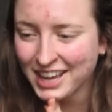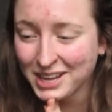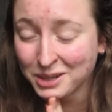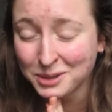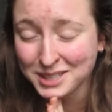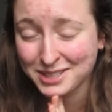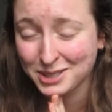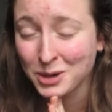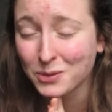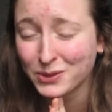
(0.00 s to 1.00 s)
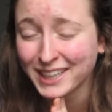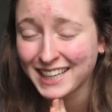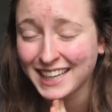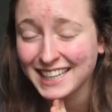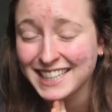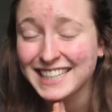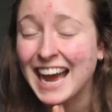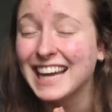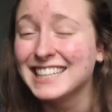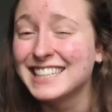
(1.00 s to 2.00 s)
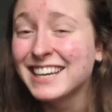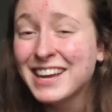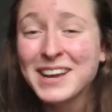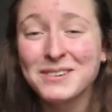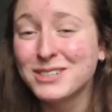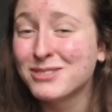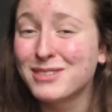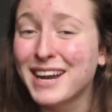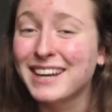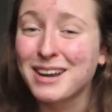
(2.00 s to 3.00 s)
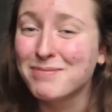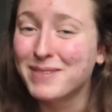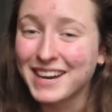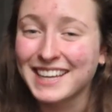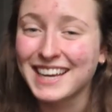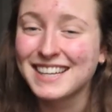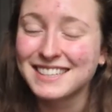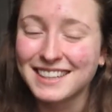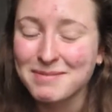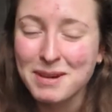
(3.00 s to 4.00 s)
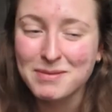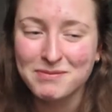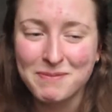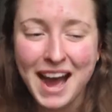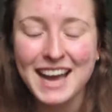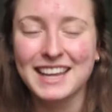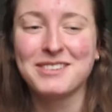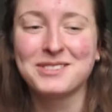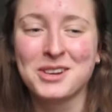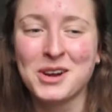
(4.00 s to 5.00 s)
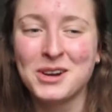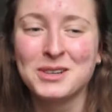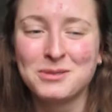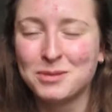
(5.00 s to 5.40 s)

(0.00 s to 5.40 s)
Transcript: it was so fucking intense. It was raining buckets. I think my back even hurt